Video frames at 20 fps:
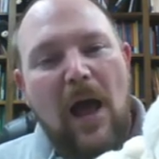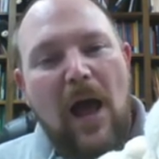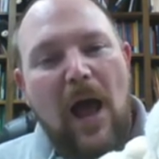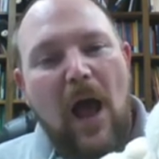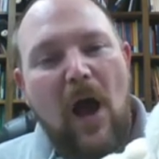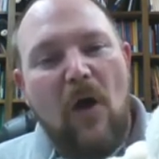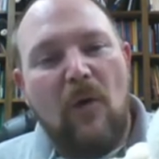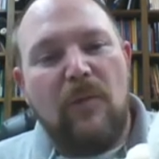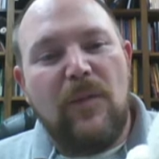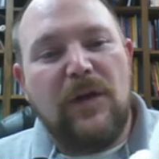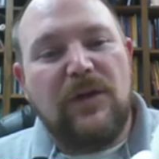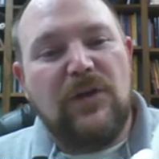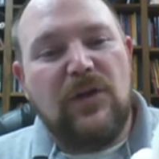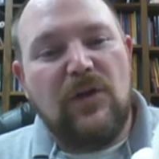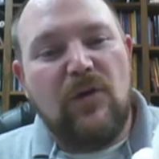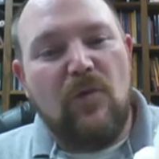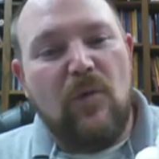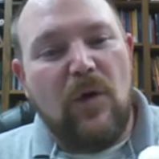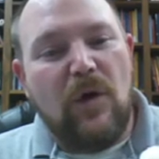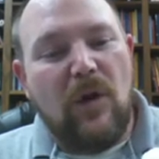I hope that
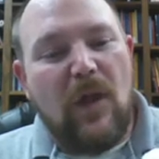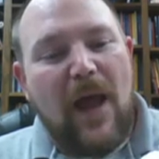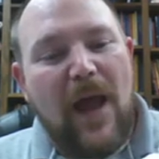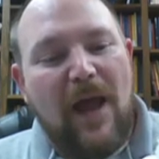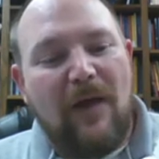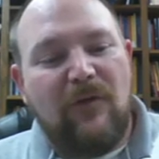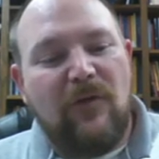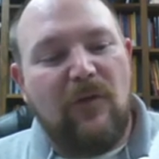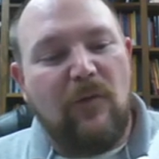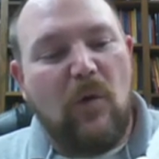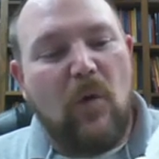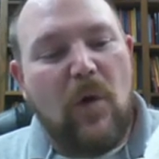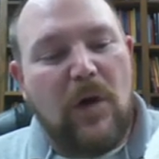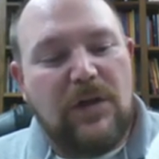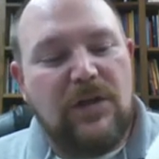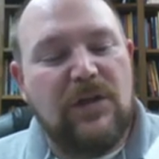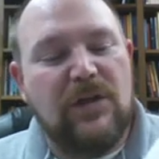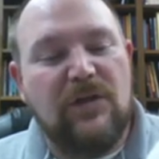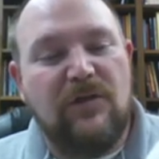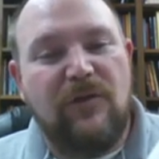you will have some
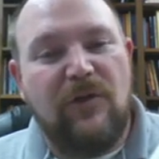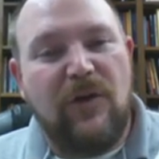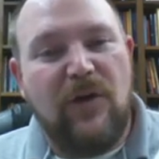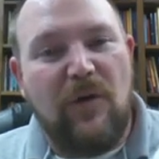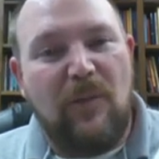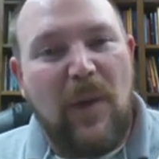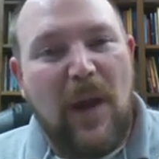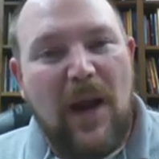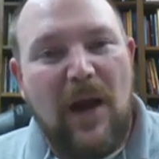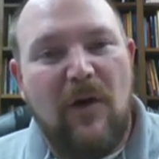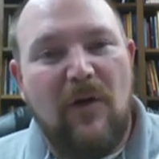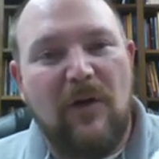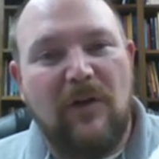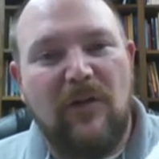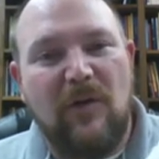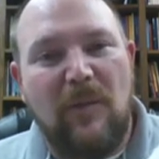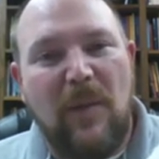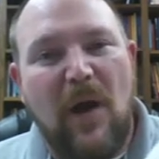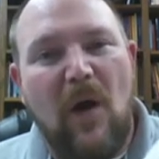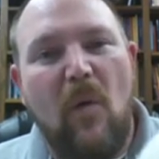questions for your
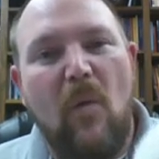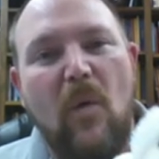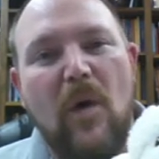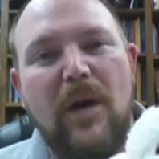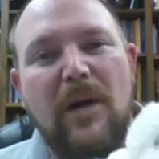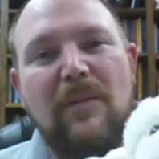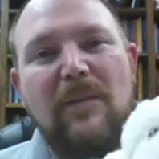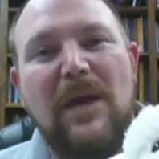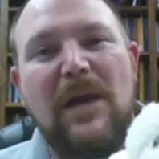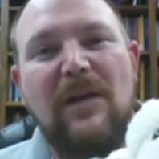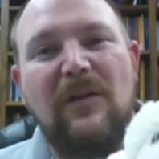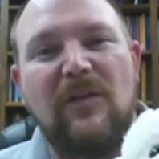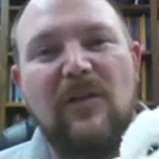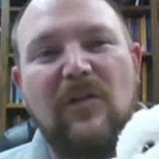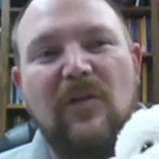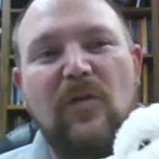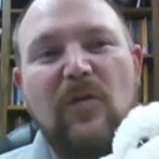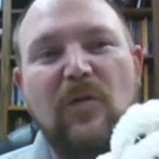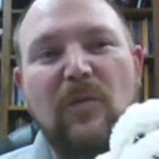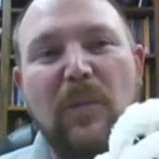parents about what it
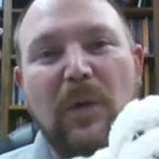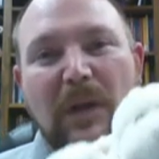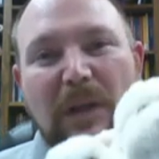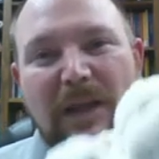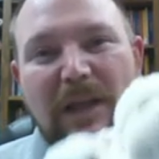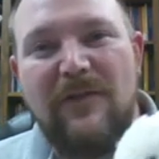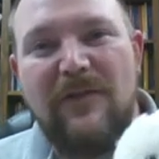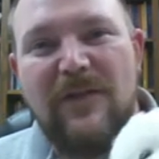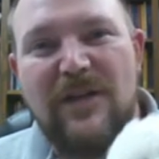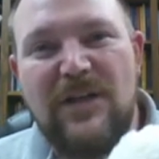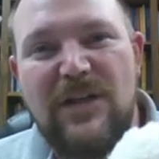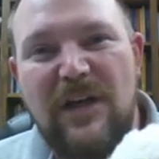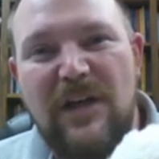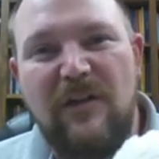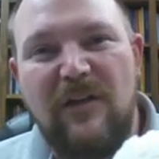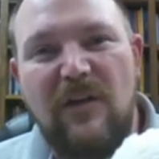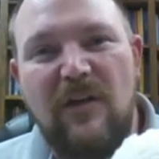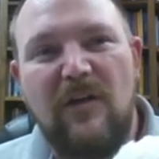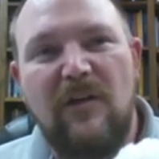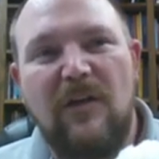means to believe in
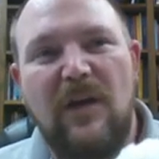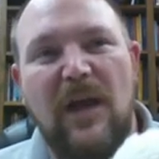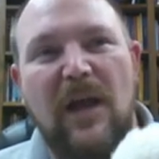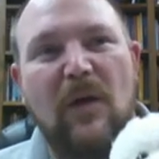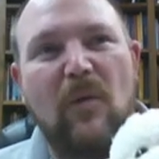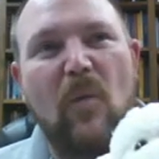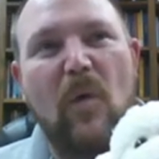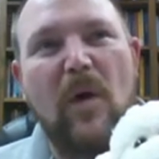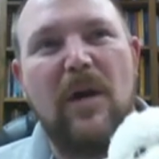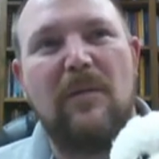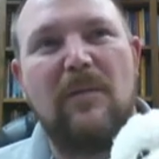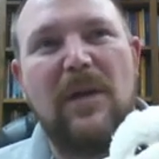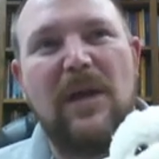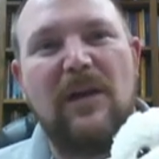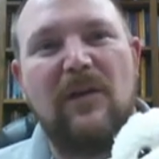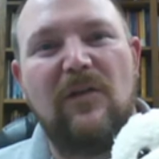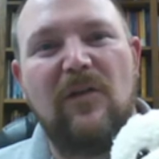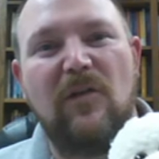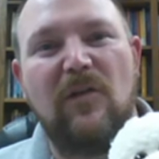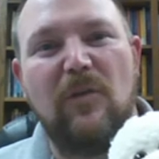Jesus and what it
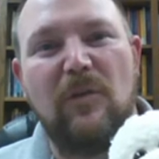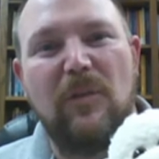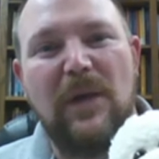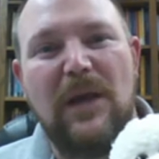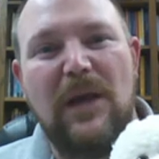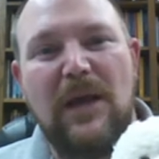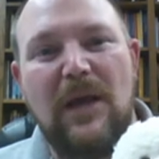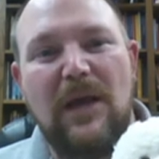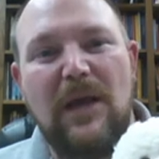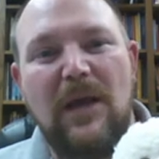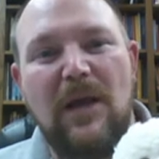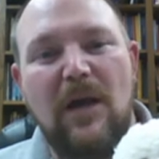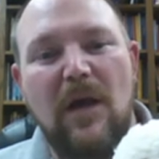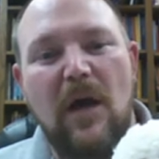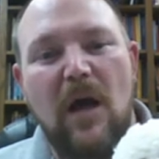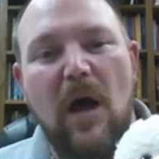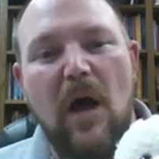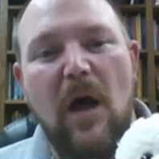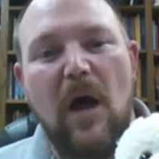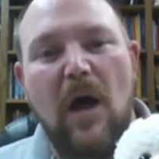means to be
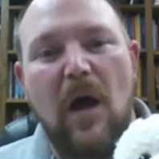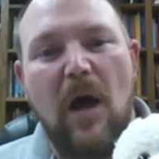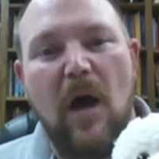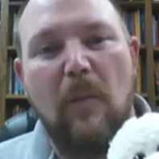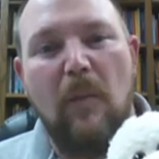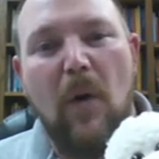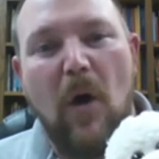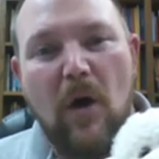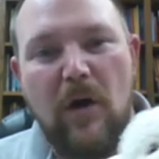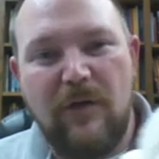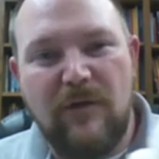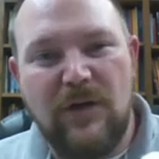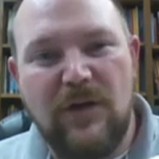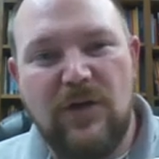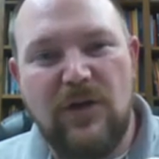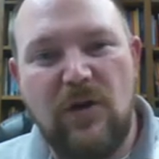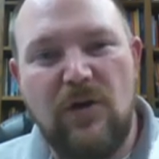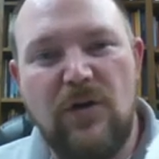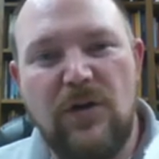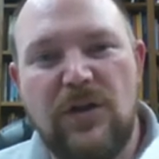a part of the
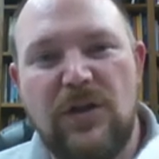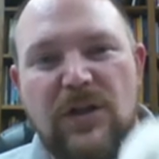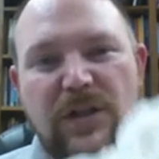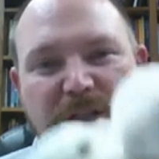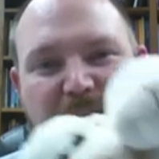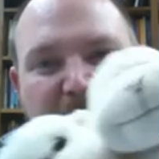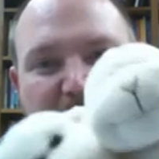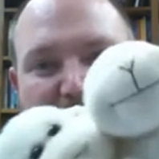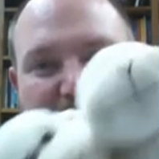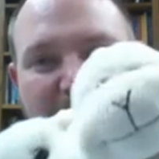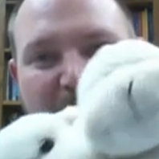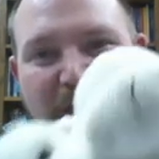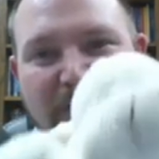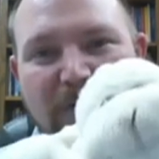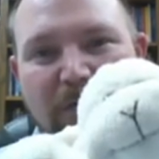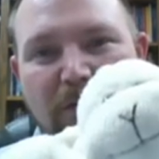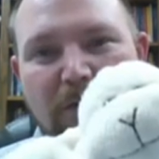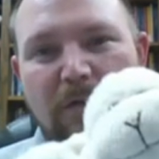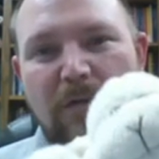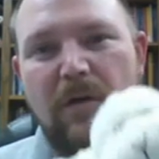church
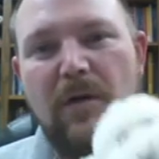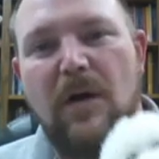together